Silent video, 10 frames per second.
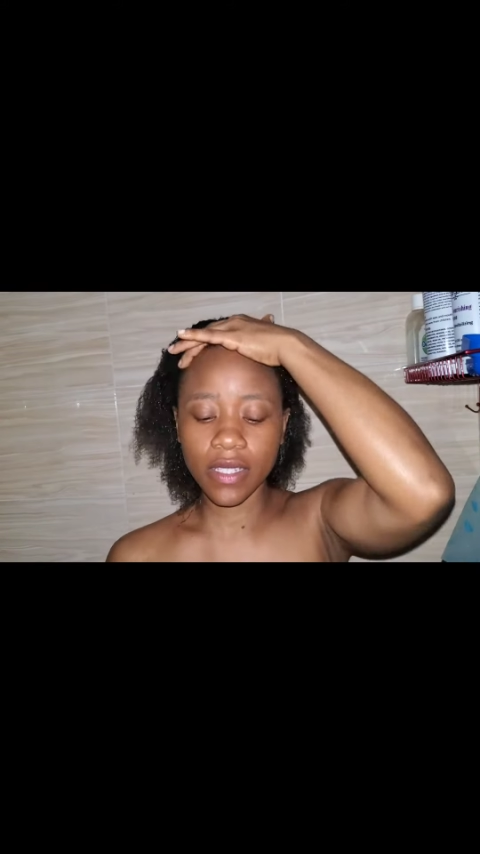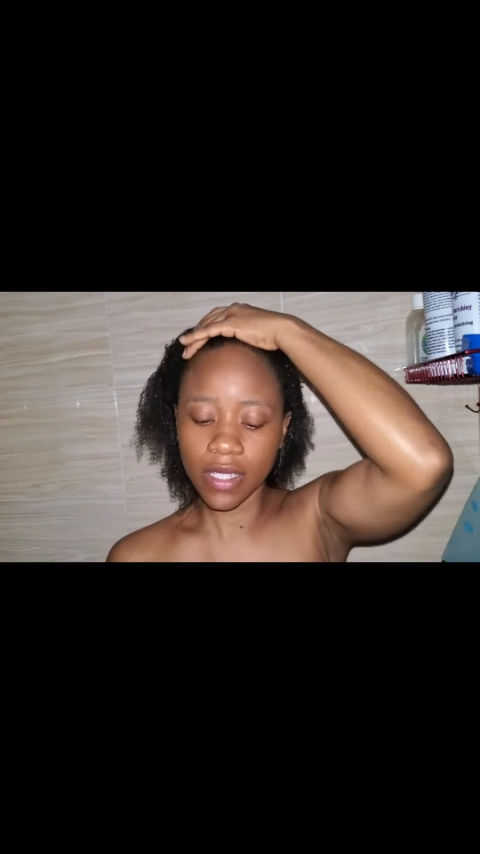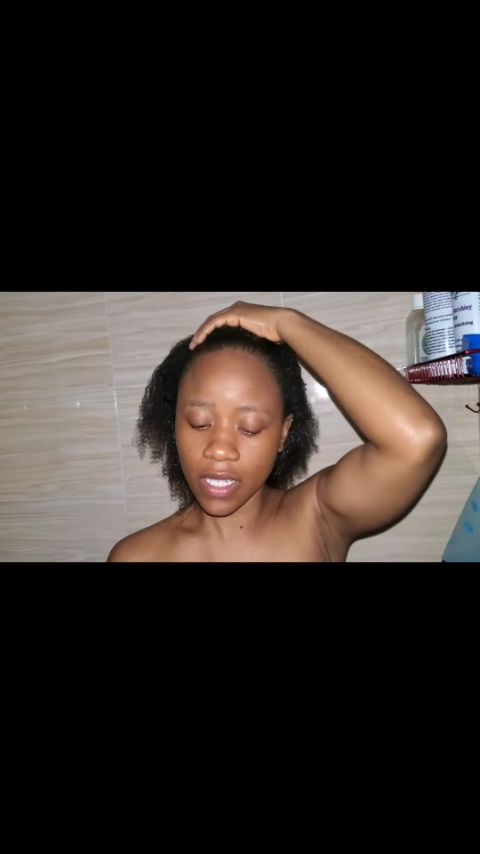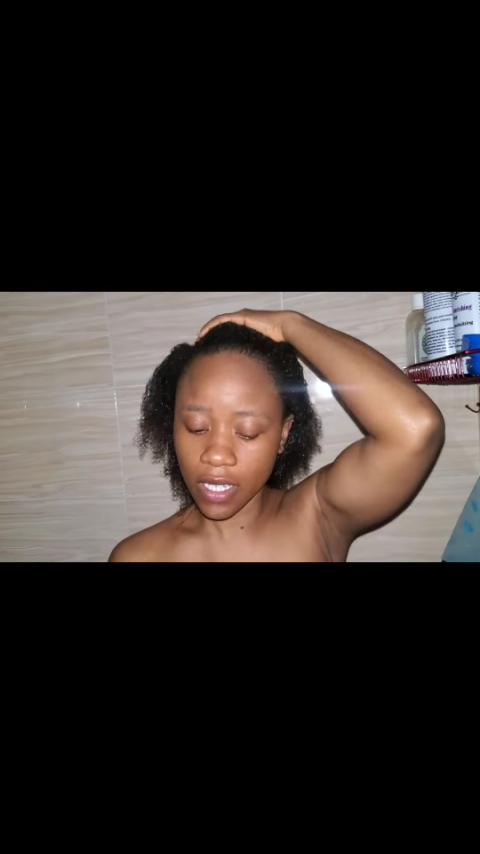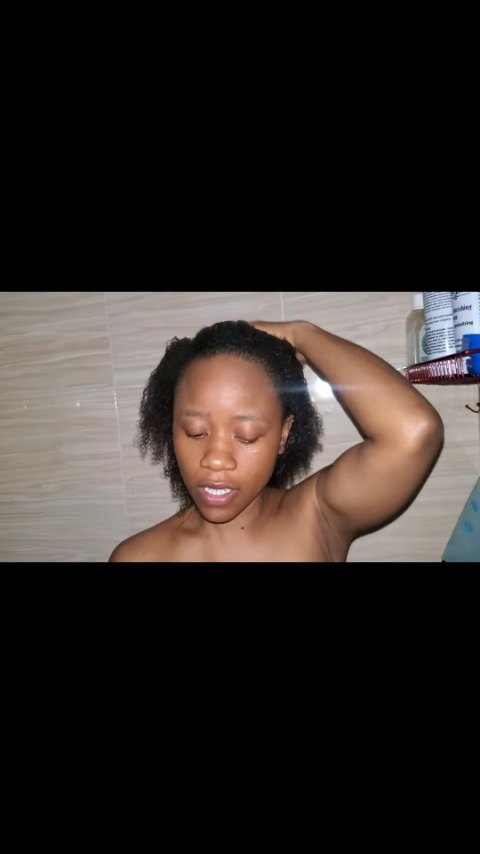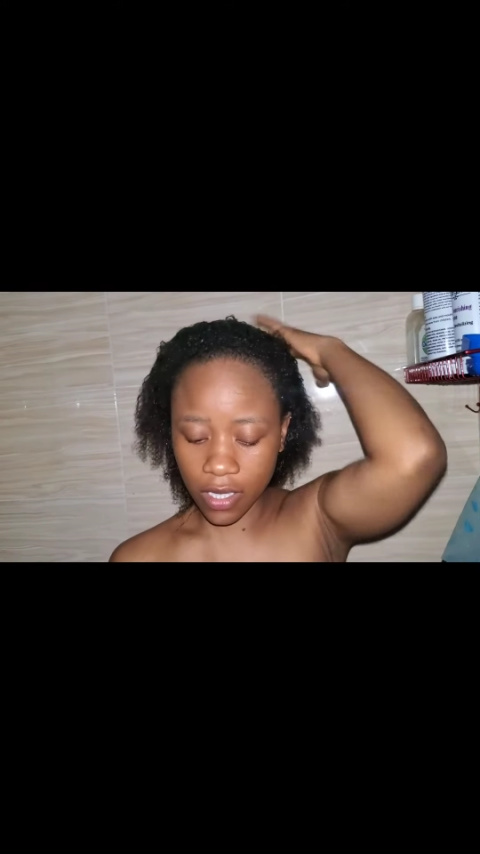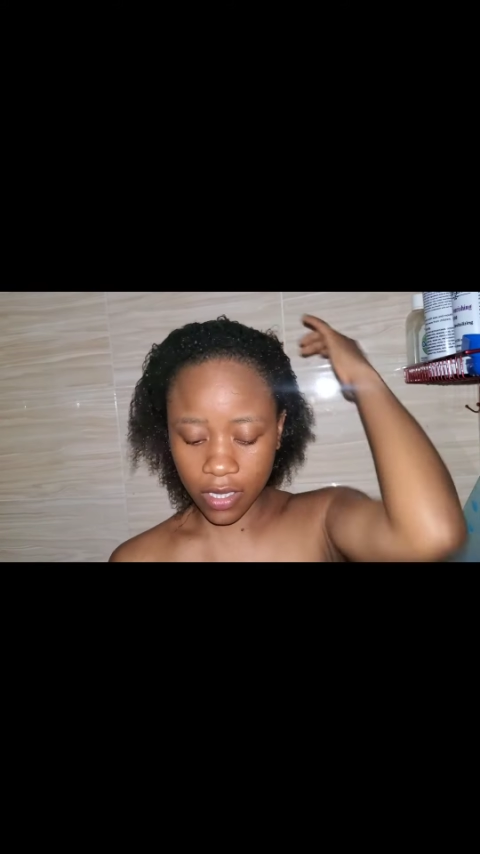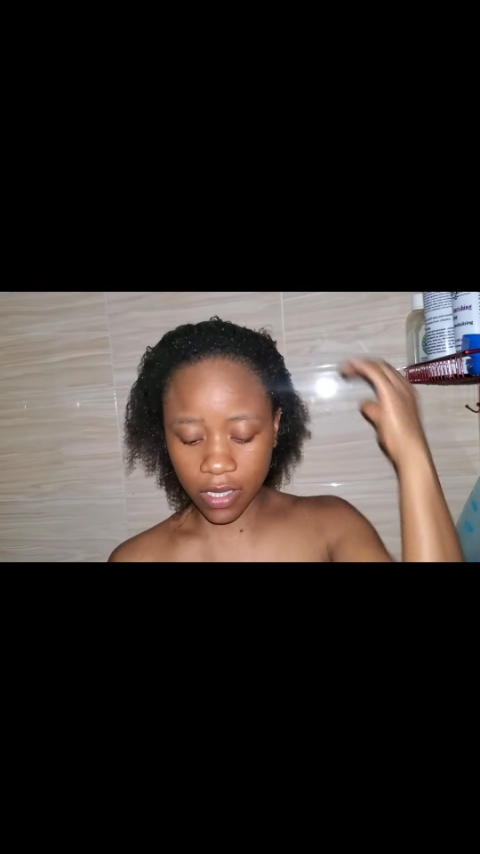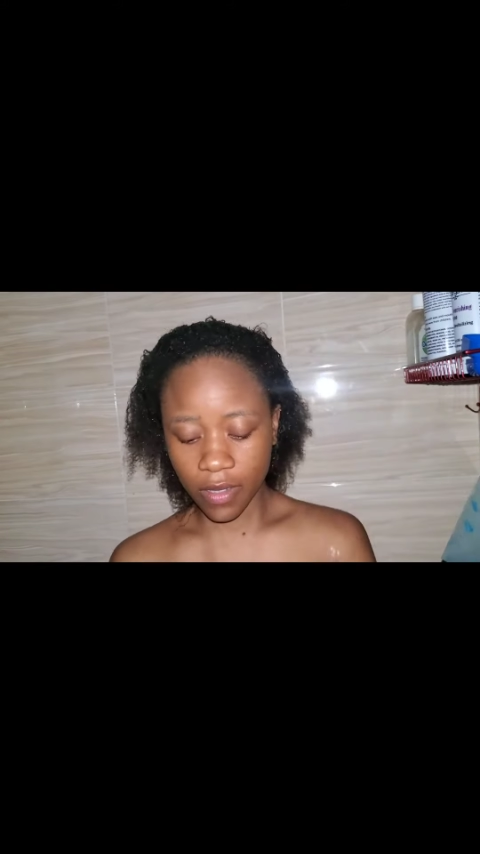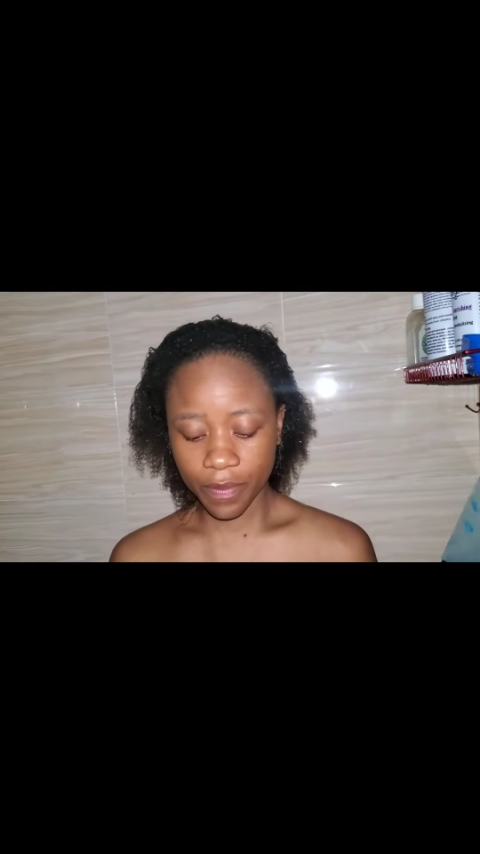
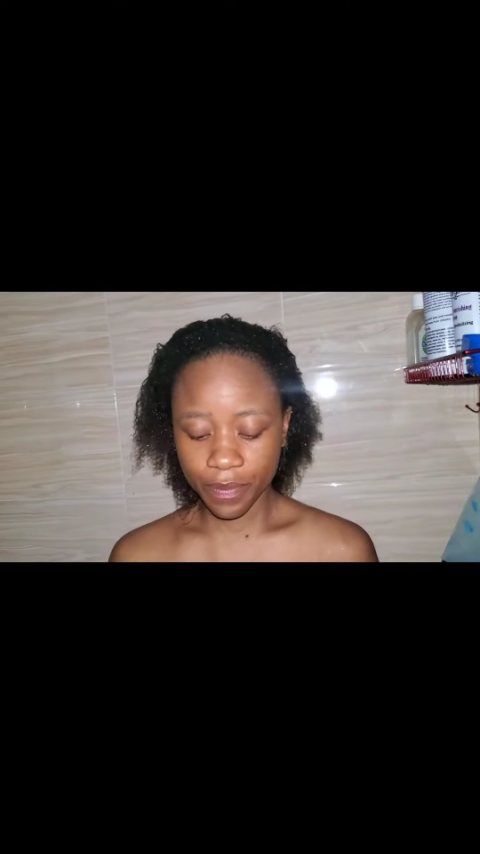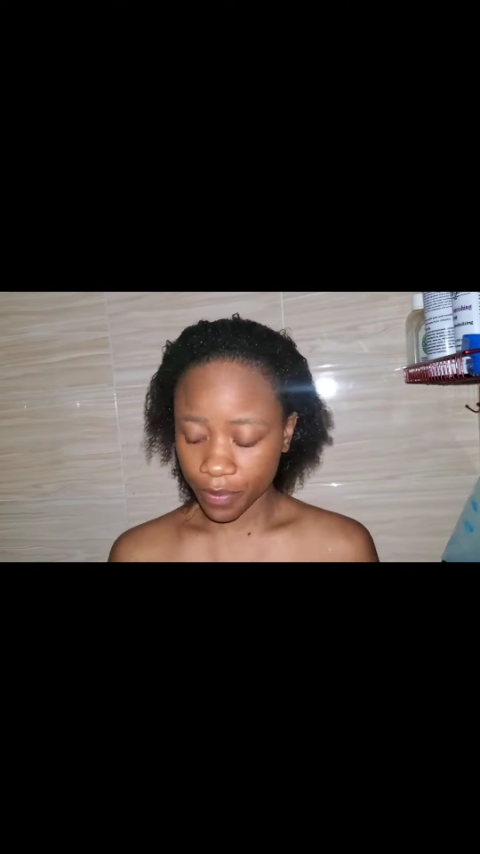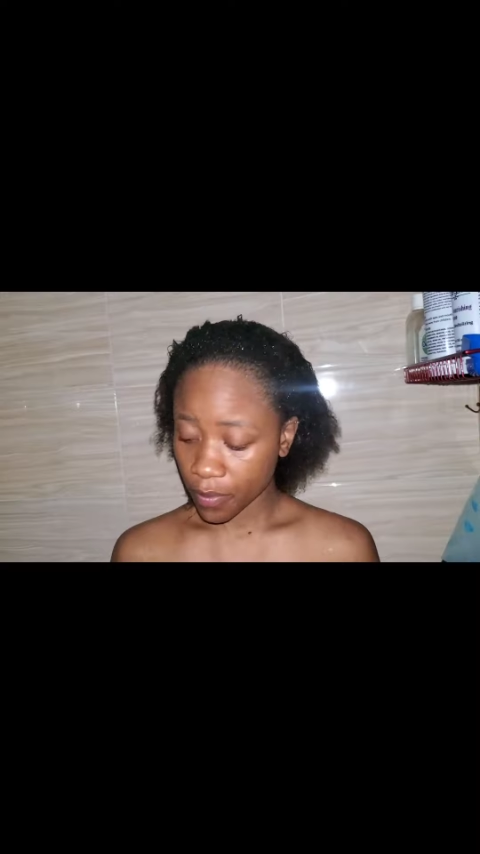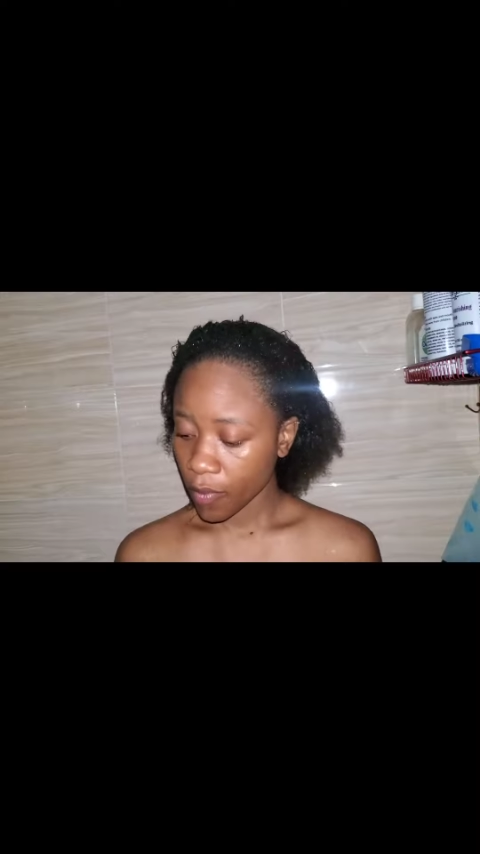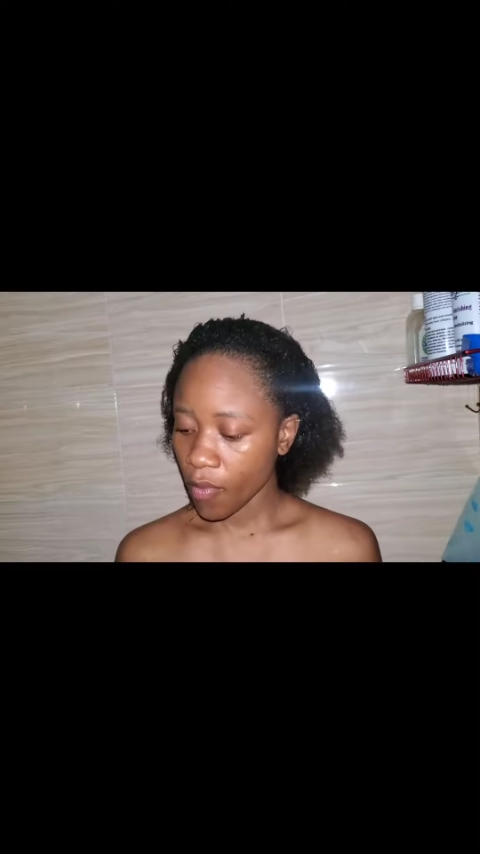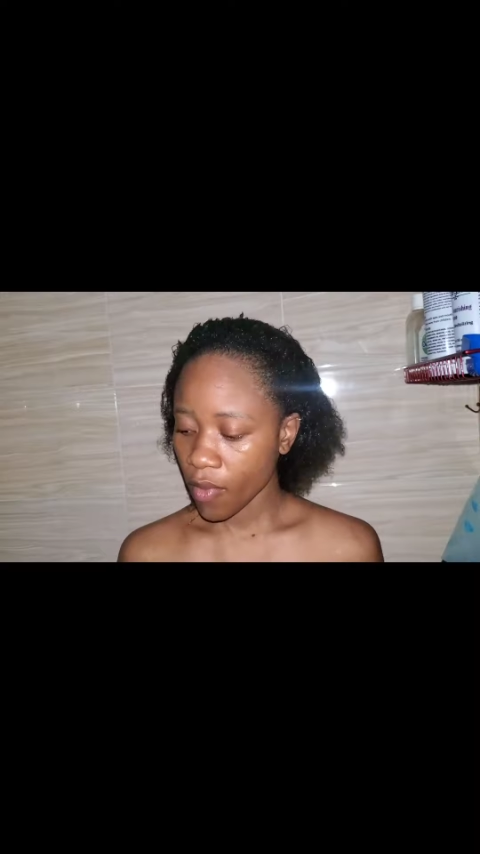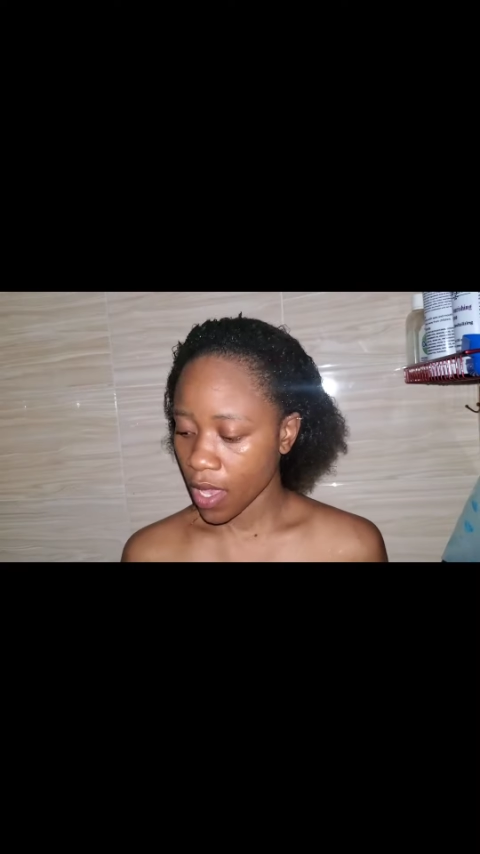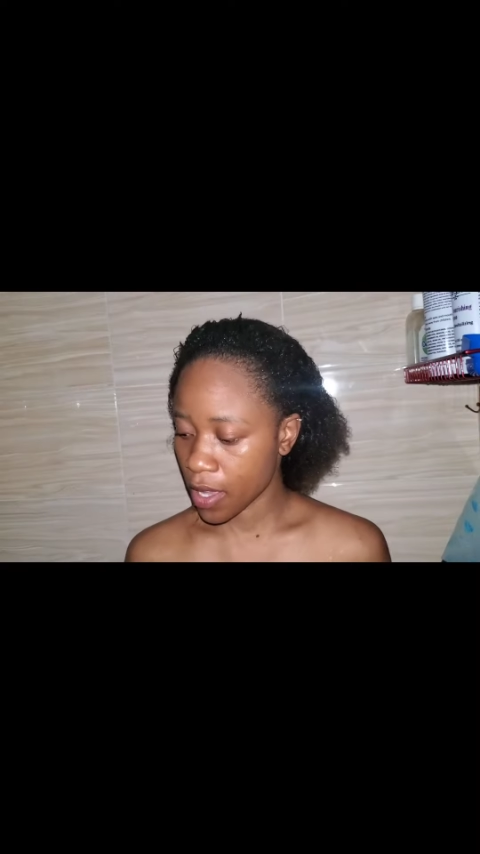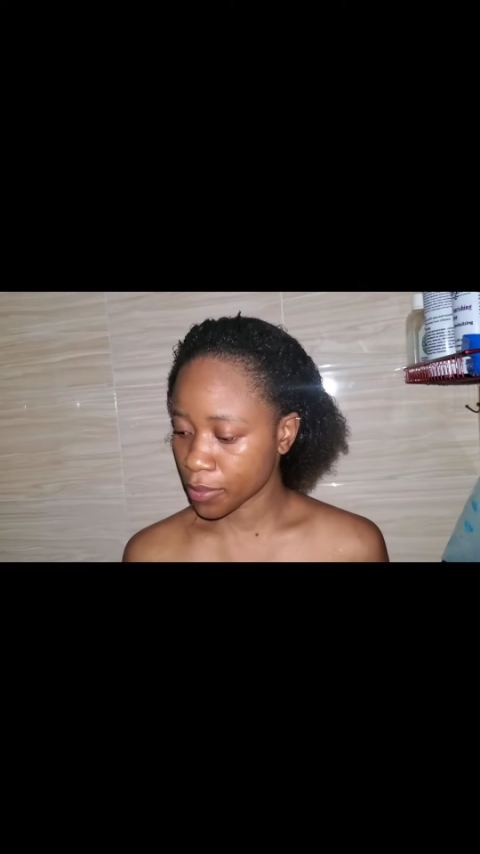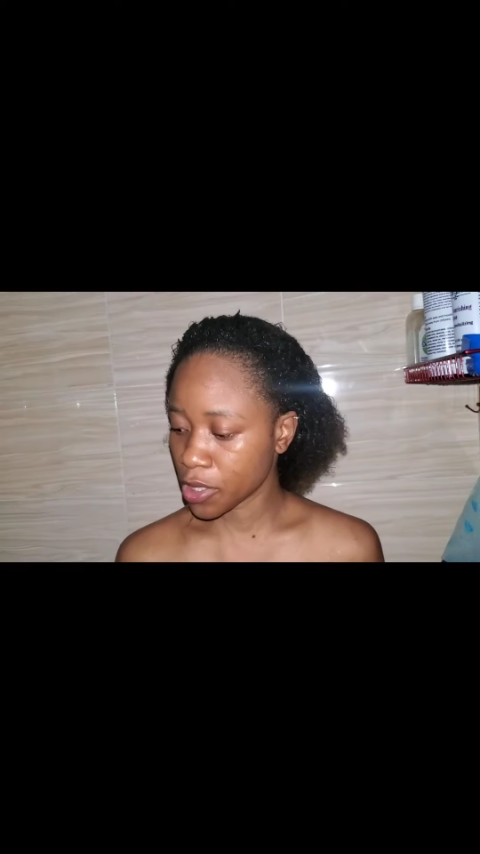detangling,
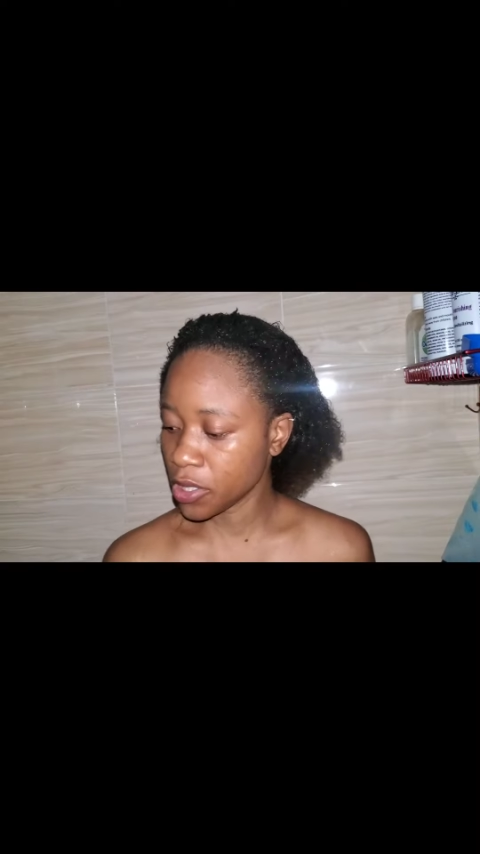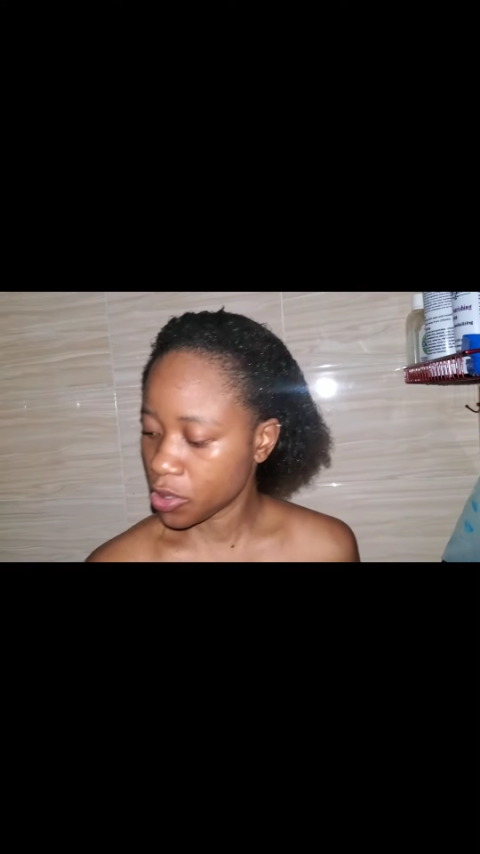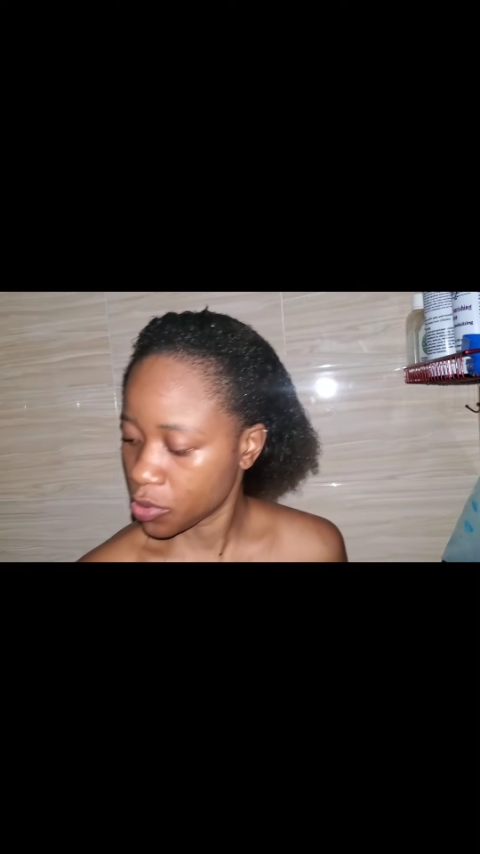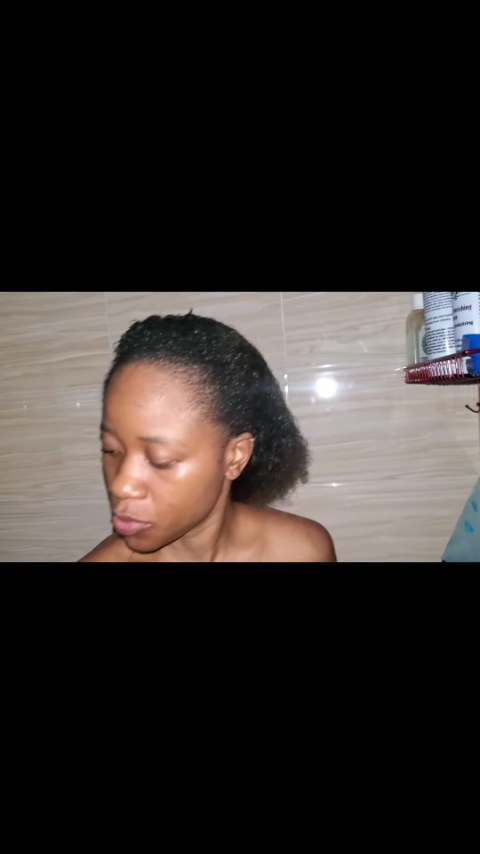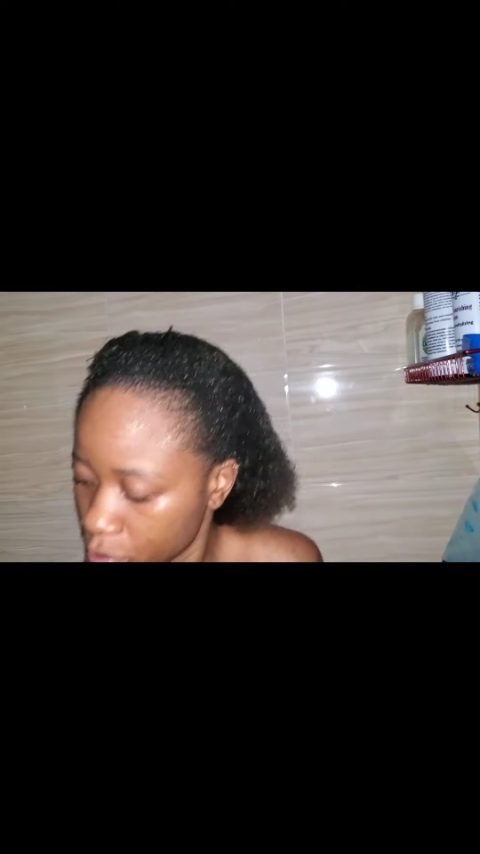I'm going to